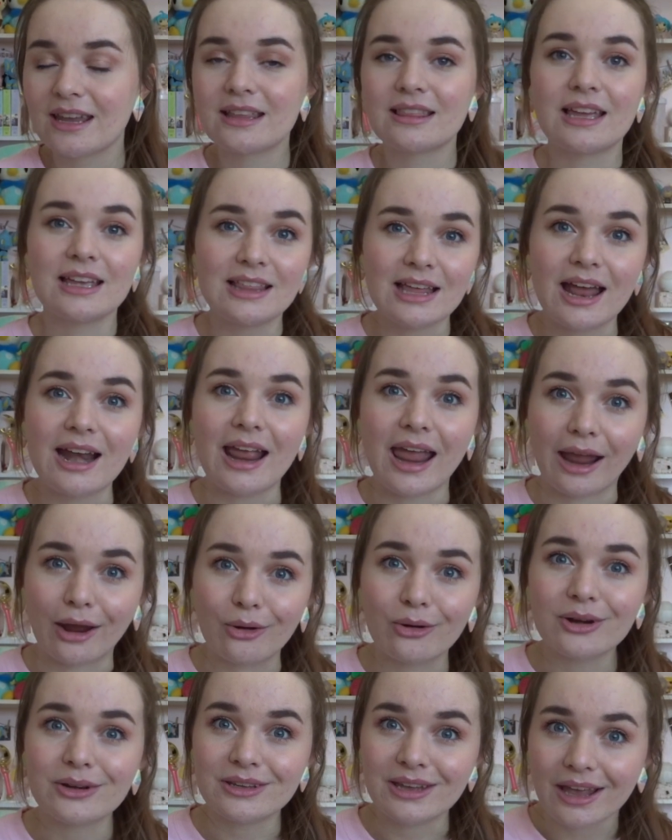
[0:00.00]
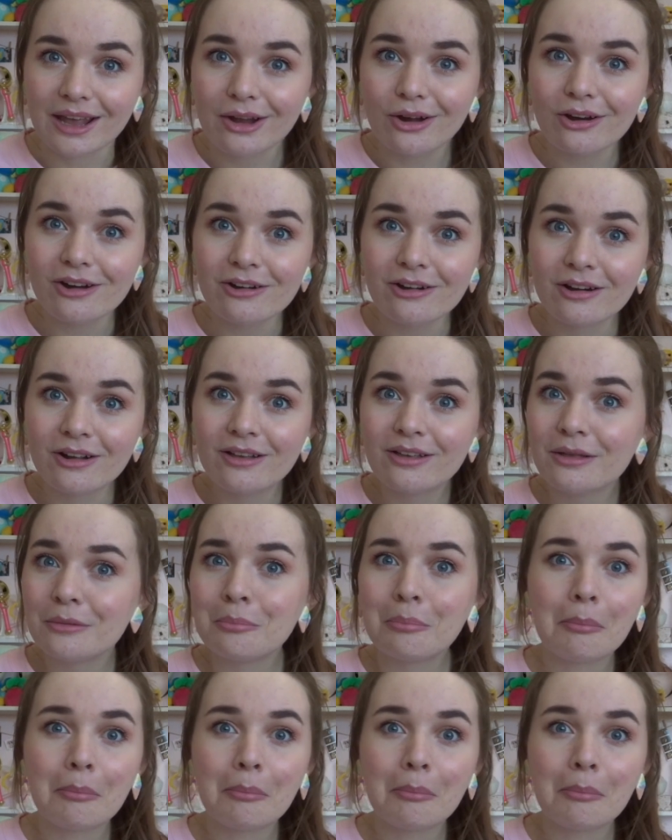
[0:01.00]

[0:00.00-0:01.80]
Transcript: Like that Aaron Yeager?